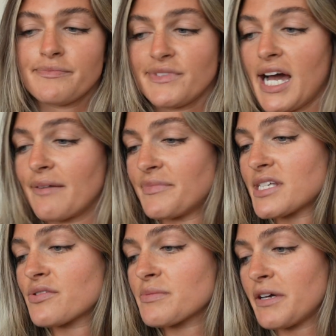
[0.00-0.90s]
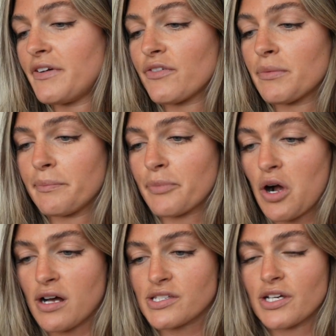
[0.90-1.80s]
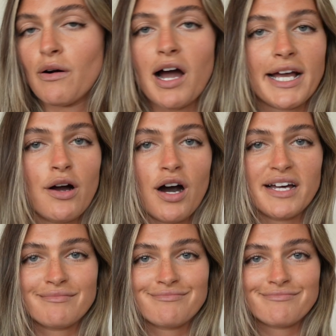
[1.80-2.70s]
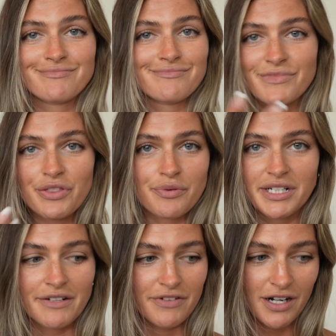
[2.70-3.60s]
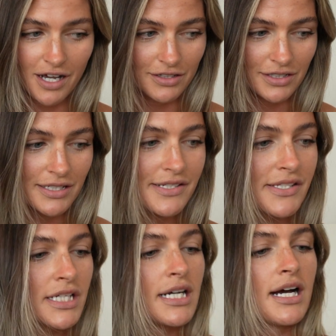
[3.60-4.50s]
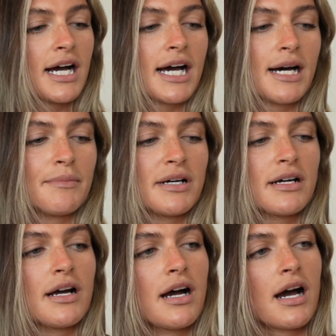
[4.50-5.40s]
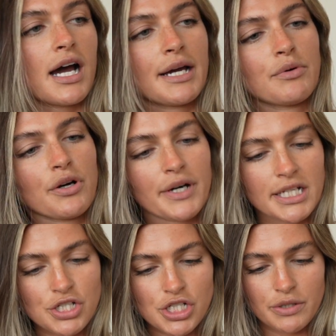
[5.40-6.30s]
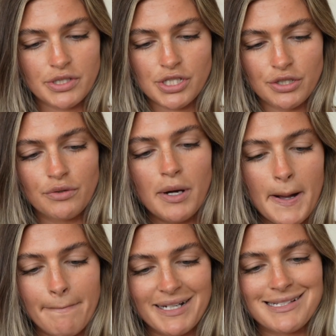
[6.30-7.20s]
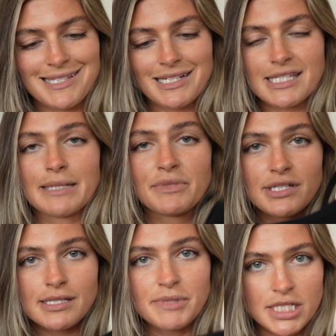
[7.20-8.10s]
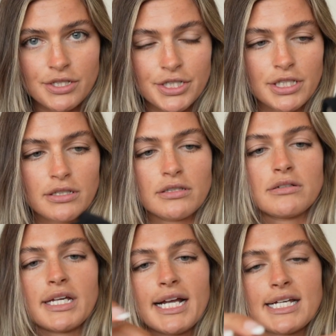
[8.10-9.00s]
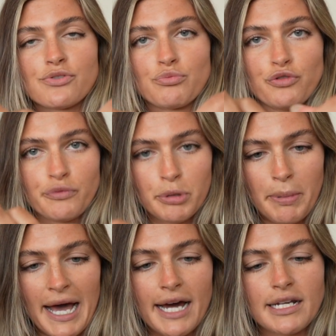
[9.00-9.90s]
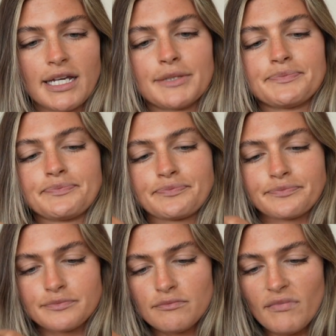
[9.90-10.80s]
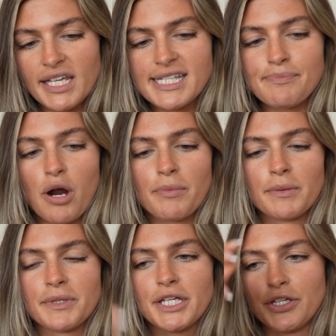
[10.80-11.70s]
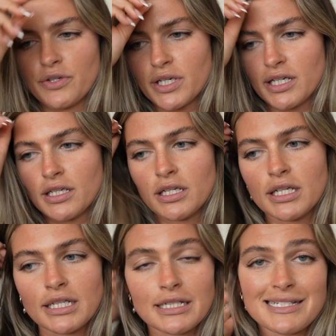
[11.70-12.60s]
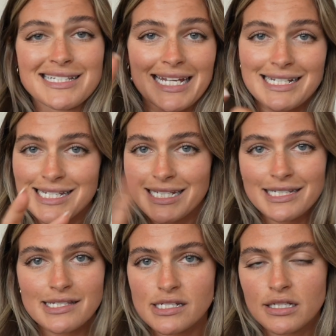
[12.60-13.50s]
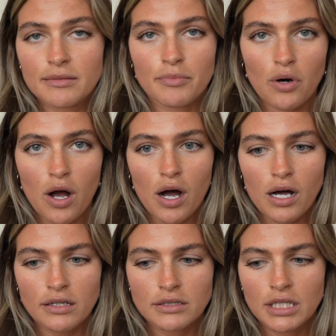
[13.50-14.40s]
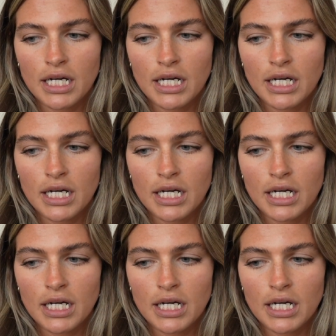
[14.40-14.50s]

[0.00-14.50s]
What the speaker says: Yeah, this was my favorite bra, so I got 3 different colors. I will go ahead and show it to you, but it's that seamless material. It has removable padding. It's probably your daintiest bra.